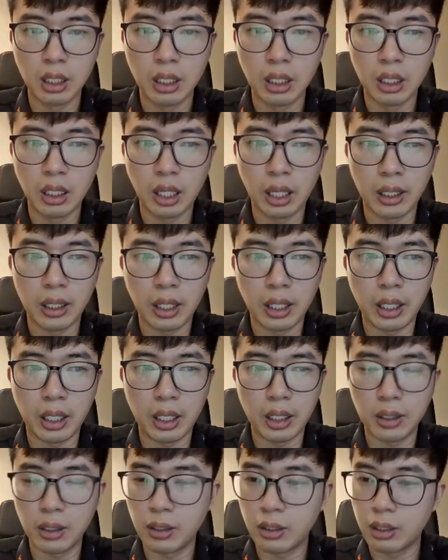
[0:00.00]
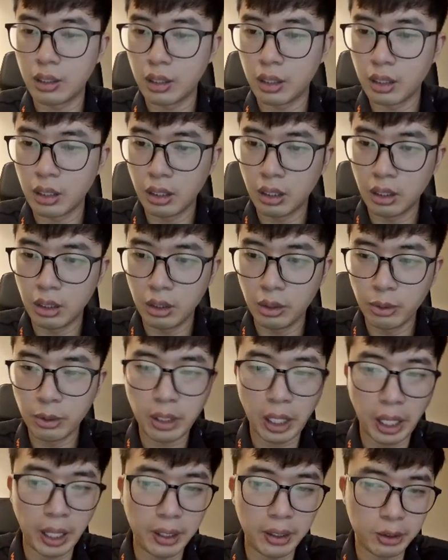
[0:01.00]
and then you
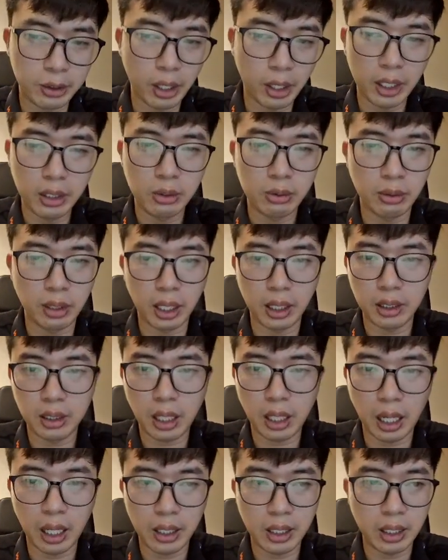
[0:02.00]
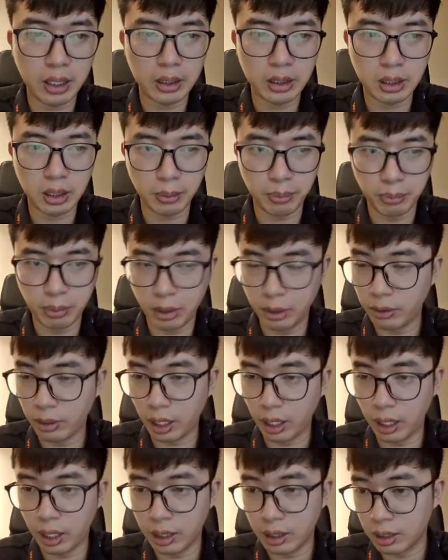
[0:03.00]
can try to target
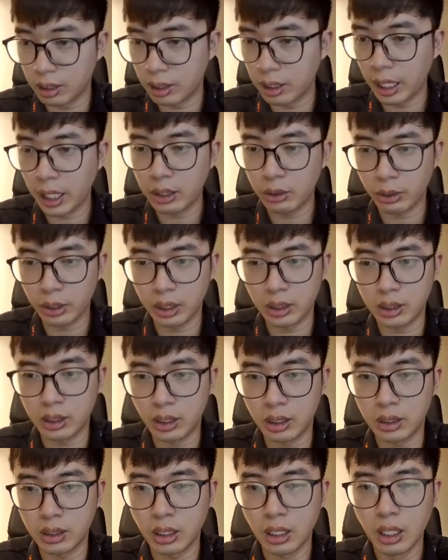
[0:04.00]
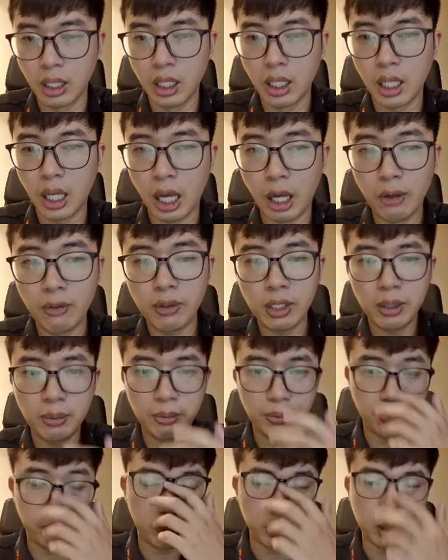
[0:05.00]
the net resistance. However,
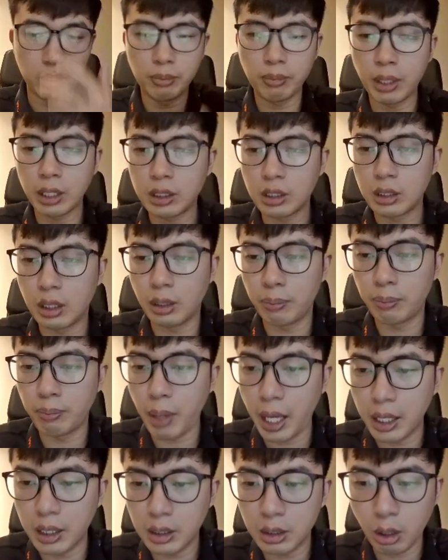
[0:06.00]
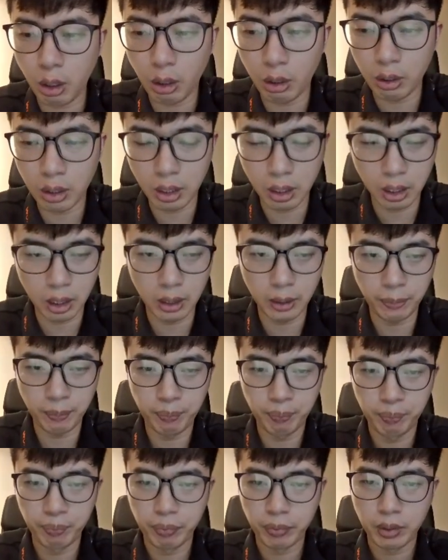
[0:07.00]
it pretty much depends on the
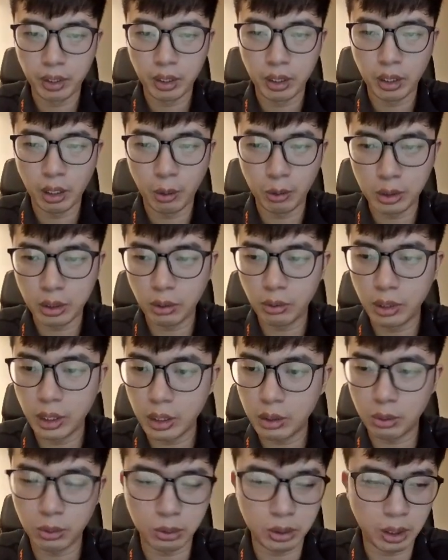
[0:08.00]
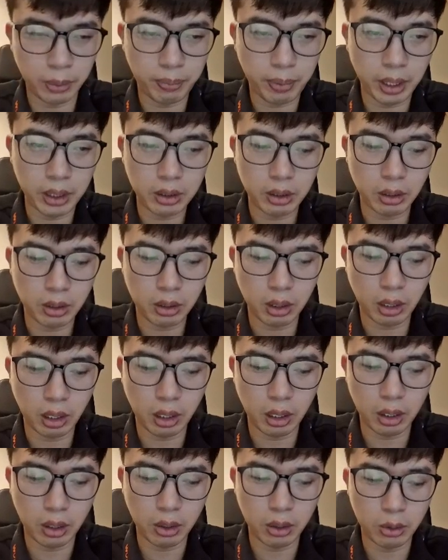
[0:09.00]
also need to depends
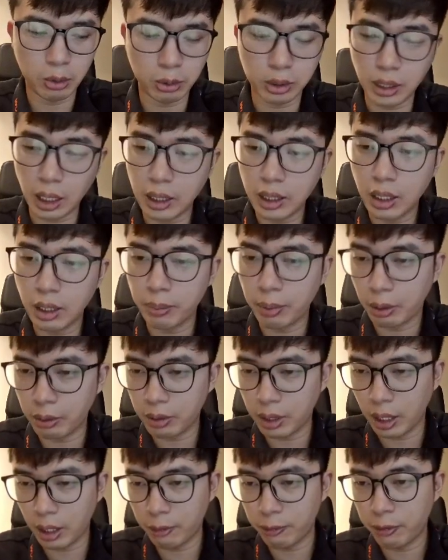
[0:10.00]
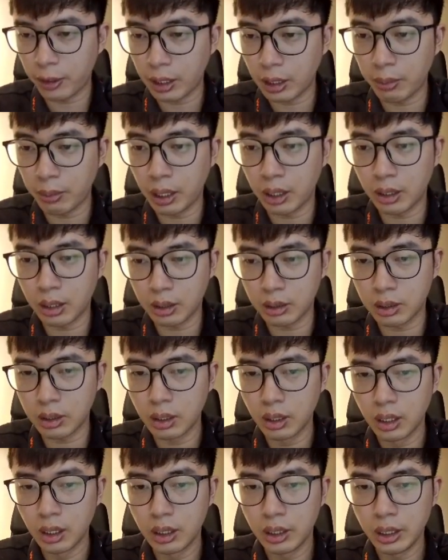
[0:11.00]
to study about their fundamentals.
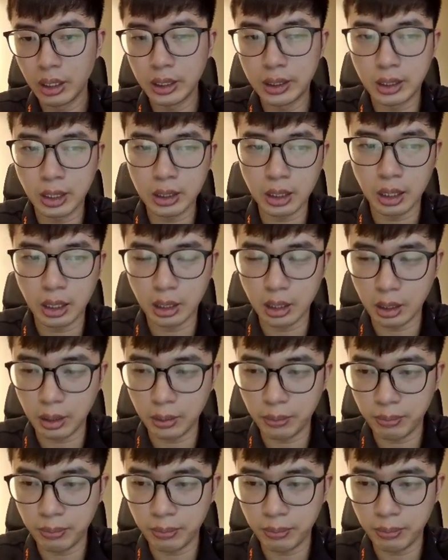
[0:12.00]
This is just a